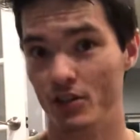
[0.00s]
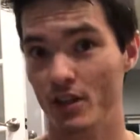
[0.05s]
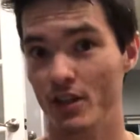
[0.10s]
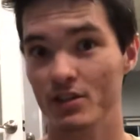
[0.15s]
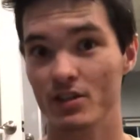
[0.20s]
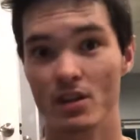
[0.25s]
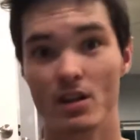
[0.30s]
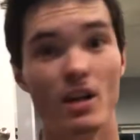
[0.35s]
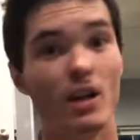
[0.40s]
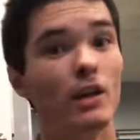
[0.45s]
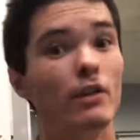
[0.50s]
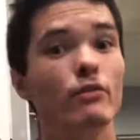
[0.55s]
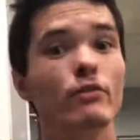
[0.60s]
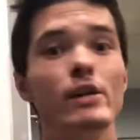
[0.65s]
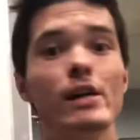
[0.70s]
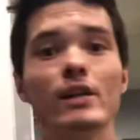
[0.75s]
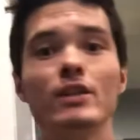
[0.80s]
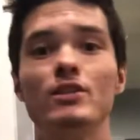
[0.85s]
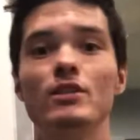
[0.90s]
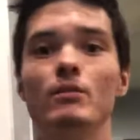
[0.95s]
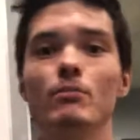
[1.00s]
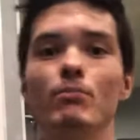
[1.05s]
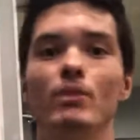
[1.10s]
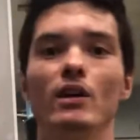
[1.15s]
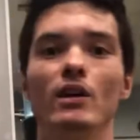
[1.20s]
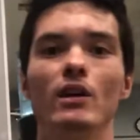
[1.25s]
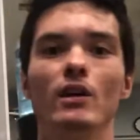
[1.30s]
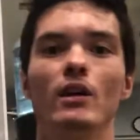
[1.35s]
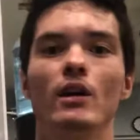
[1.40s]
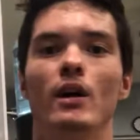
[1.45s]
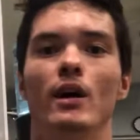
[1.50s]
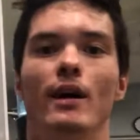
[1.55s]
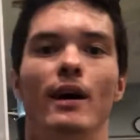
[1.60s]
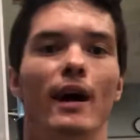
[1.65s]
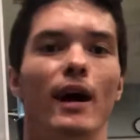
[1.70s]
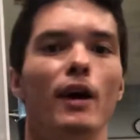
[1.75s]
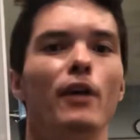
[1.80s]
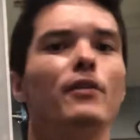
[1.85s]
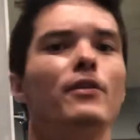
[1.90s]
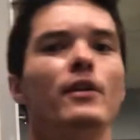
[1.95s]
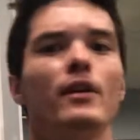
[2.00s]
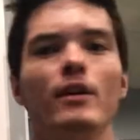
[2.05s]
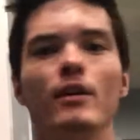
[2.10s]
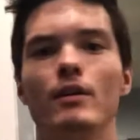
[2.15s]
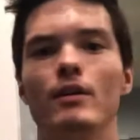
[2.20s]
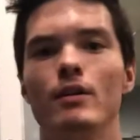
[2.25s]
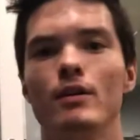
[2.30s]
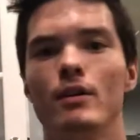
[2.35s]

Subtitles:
It's a lot of flexing, but I think